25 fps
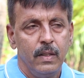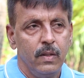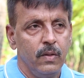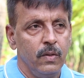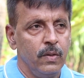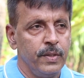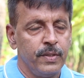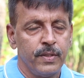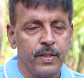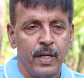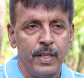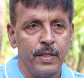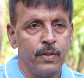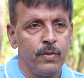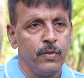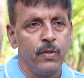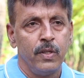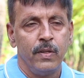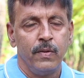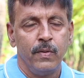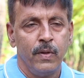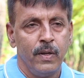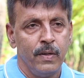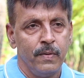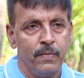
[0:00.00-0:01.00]
We try to
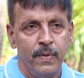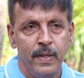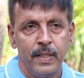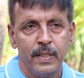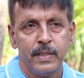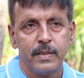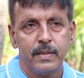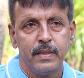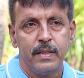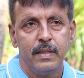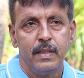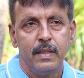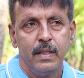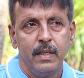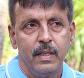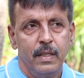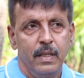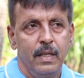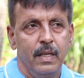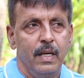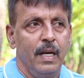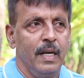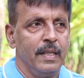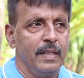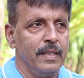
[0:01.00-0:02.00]
give our best.
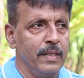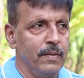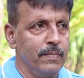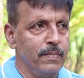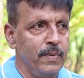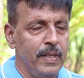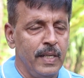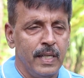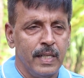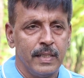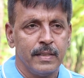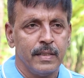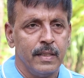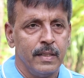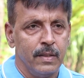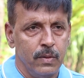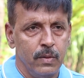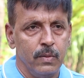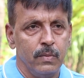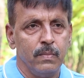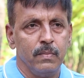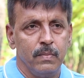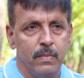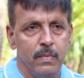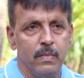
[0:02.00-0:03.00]
I think players are
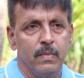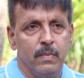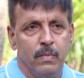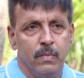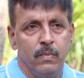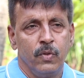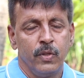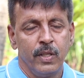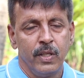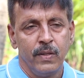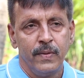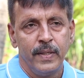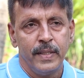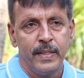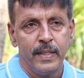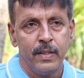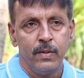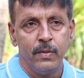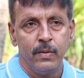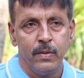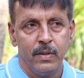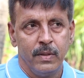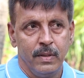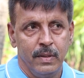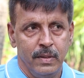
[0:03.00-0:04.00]

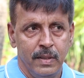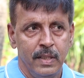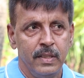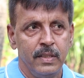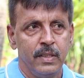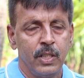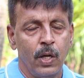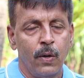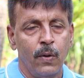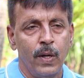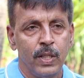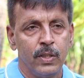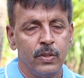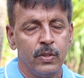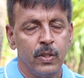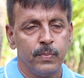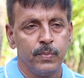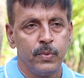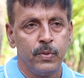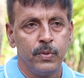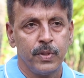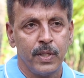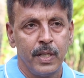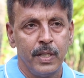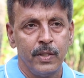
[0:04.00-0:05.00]
motivated. This is our job,
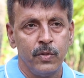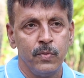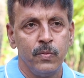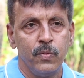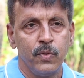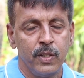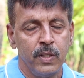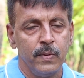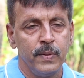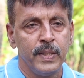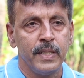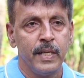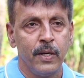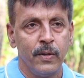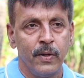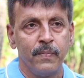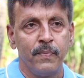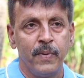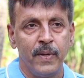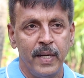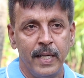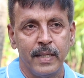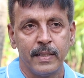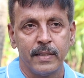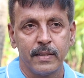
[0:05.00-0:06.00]
to try to motivate our
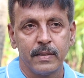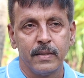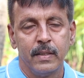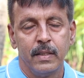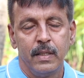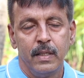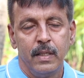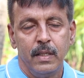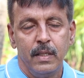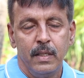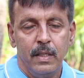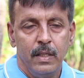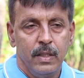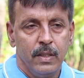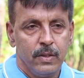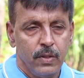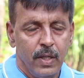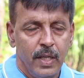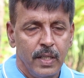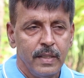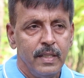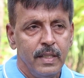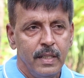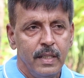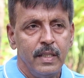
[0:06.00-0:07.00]
players. So
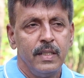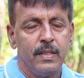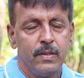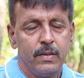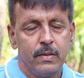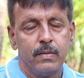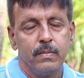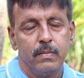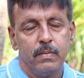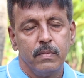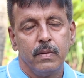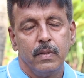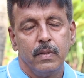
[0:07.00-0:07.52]
I think it's